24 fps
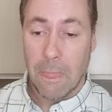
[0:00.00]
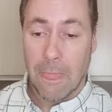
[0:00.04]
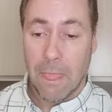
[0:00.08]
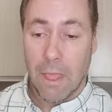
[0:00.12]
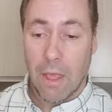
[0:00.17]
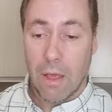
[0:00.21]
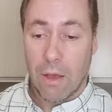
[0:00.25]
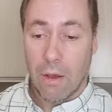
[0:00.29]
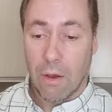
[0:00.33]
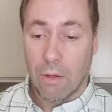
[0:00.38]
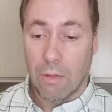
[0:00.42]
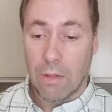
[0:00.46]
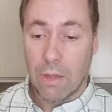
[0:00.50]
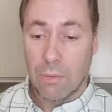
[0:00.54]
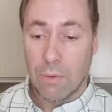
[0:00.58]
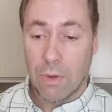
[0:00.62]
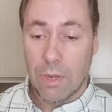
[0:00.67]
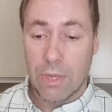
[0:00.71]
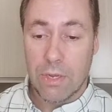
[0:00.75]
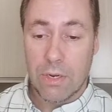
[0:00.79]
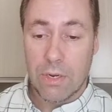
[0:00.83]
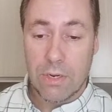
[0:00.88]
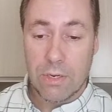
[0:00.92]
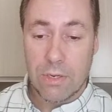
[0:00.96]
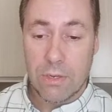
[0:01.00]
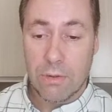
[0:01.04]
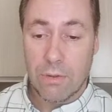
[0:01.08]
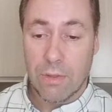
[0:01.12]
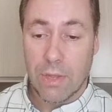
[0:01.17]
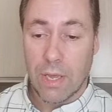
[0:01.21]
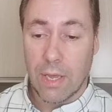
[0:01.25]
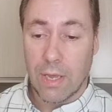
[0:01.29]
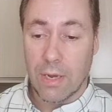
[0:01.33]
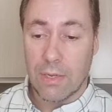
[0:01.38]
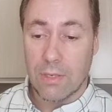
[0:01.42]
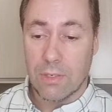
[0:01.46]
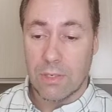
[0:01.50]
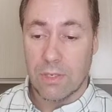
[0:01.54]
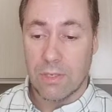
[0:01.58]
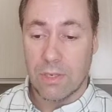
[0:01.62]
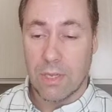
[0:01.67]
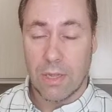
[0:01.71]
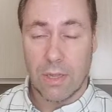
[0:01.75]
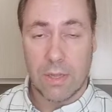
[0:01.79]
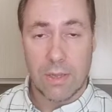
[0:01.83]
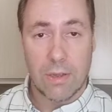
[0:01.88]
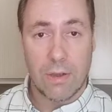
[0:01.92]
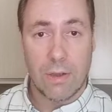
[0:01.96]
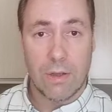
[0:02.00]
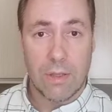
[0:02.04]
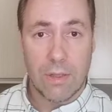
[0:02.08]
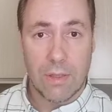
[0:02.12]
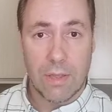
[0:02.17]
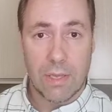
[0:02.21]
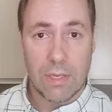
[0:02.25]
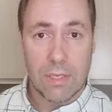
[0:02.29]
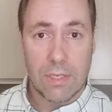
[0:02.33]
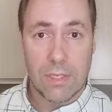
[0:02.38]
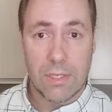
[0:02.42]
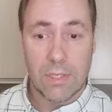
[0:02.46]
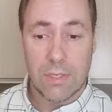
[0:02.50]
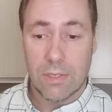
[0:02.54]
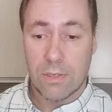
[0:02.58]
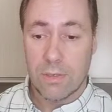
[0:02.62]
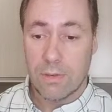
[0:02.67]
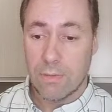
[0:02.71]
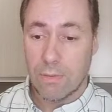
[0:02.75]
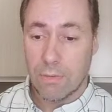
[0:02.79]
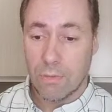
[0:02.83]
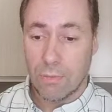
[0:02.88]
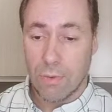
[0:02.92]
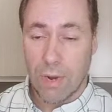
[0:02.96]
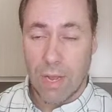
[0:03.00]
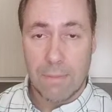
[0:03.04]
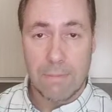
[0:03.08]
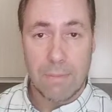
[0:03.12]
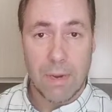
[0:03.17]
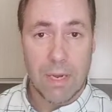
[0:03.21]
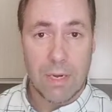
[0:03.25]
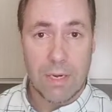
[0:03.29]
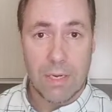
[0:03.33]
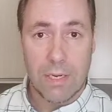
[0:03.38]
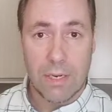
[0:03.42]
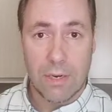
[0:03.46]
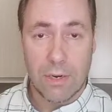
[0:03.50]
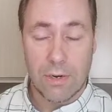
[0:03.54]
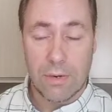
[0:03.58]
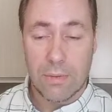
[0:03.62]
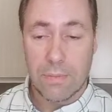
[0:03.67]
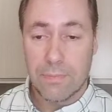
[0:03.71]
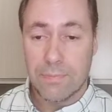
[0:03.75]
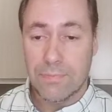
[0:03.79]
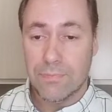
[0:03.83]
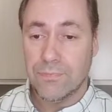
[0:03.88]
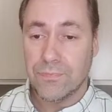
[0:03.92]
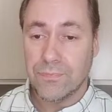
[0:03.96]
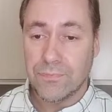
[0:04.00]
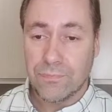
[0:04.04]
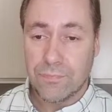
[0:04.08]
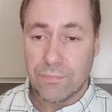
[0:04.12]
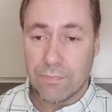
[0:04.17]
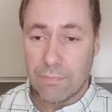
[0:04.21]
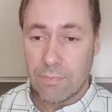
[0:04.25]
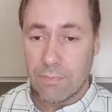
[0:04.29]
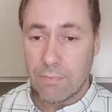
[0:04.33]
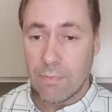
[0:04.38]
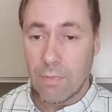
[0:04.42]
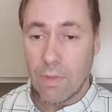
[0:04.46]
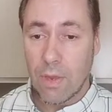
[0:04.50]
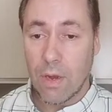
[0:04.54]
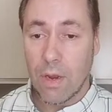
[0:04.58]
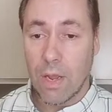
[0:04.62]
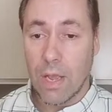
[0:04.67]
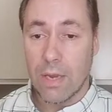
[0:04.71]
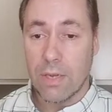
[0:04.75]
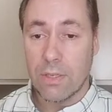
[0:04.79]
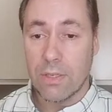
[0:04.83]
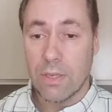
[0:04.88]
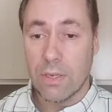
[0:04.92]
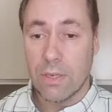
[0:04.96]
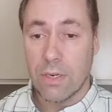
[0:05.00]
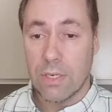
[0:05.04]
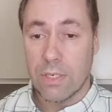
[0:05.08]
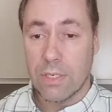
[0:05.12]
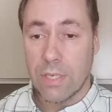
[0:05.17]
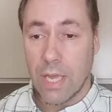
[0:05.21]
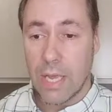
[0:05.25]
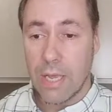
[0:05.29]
All I want you to do then is just click on this red button here, and it's going to take